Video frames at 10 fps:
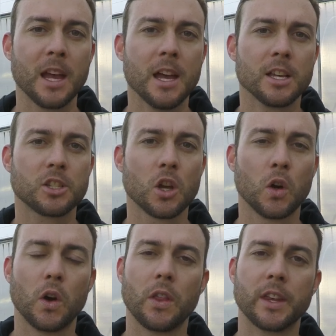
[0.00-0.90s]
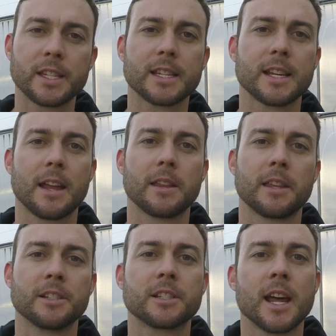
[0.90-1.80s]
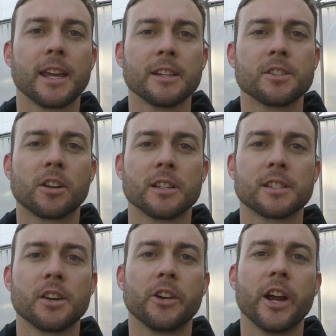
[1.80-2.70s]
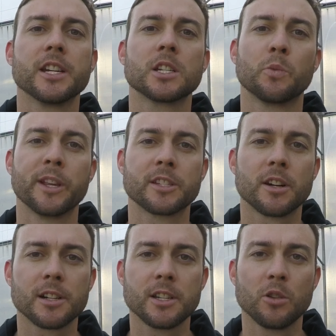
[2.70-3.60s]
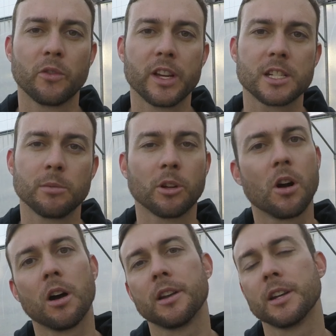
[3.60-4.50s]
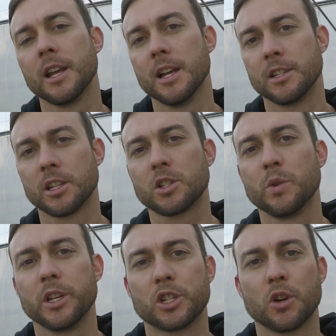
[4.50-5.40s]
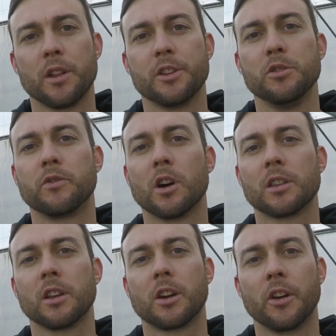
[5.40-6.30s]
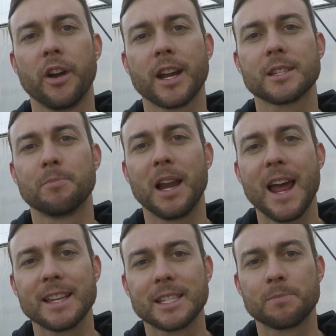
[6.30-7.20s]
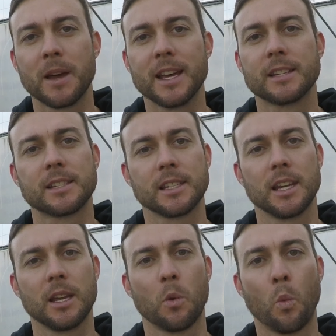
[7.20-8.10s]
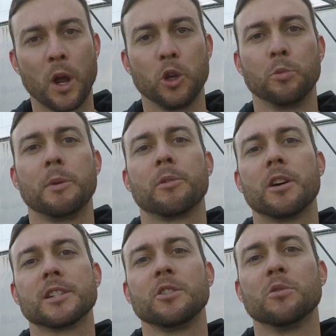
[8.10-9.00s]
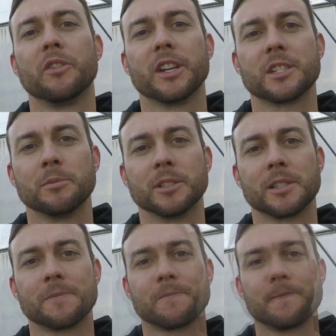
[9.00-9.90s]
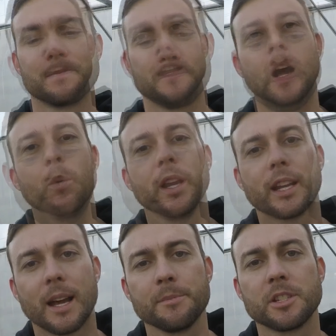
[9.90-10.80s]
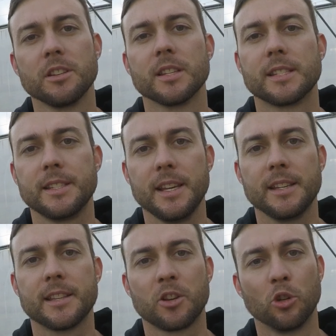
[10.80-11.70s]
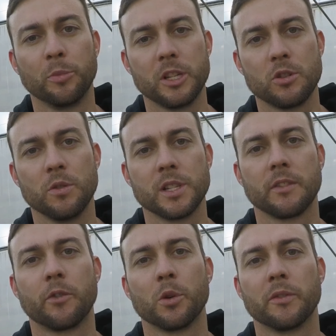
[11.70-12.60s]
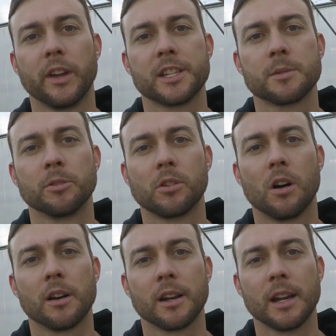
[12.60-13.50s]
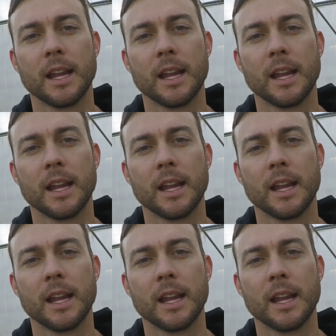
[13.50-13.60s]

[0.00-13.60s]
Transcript: So this is another thing to take into consideration when starting your vegetable garden, just to ensure that you've got the correct planned space where you'll be planting your vegetables. Now, when it comes to the seeds that you'll be choosing for your vegetable garden,